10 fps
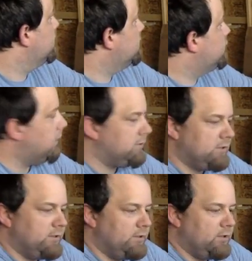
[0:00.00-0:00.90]

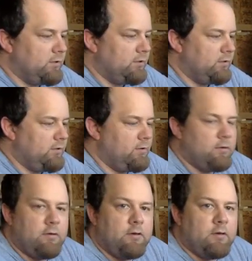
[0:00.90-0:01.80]
Justin,
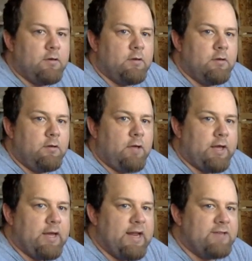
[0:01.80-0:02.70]
I
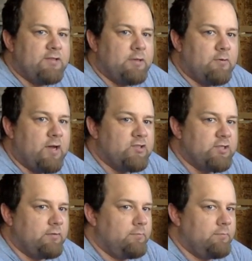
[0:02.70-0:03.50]
can answer your question.